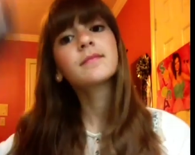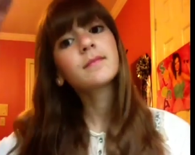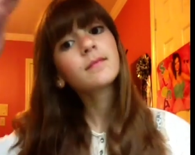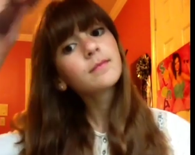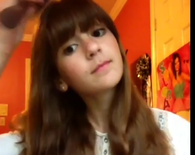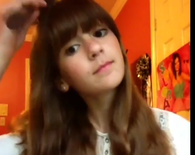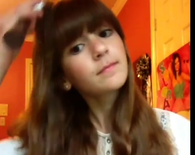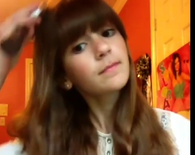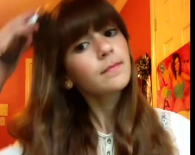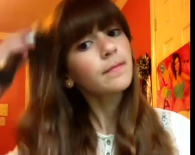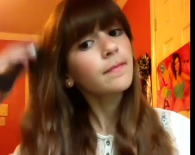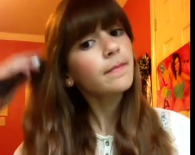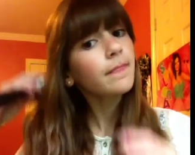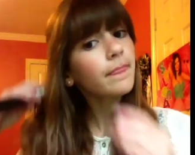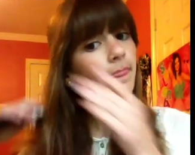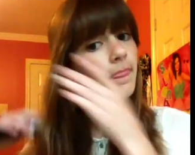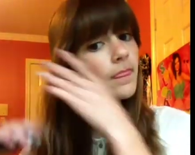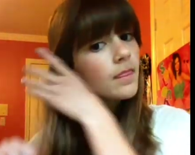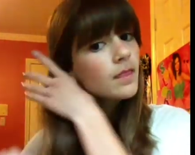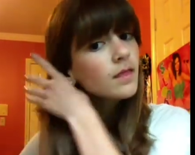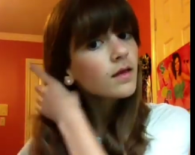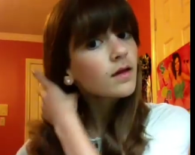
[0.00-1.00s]

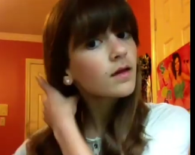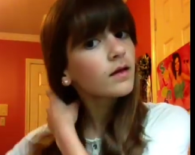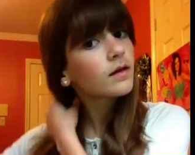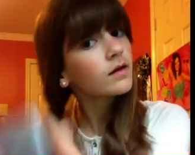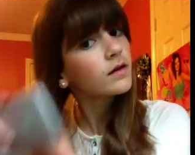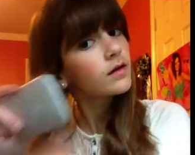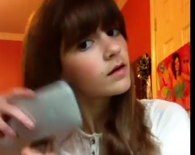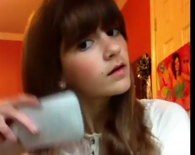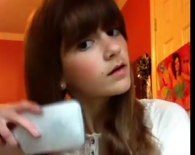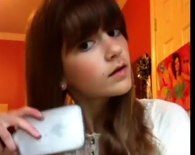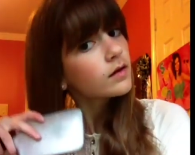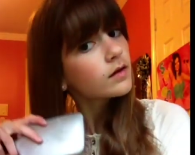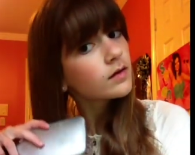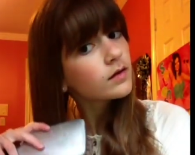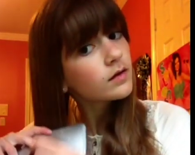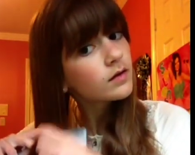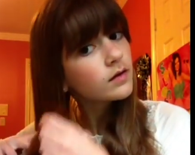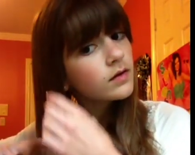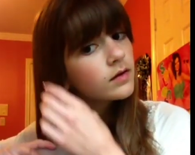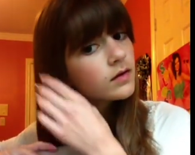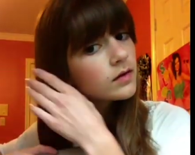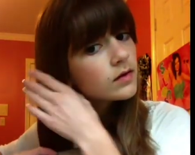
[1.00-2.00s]

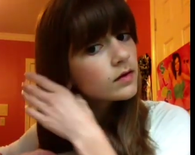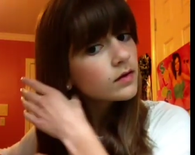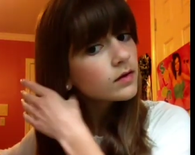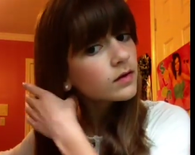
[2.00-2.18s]
(silence)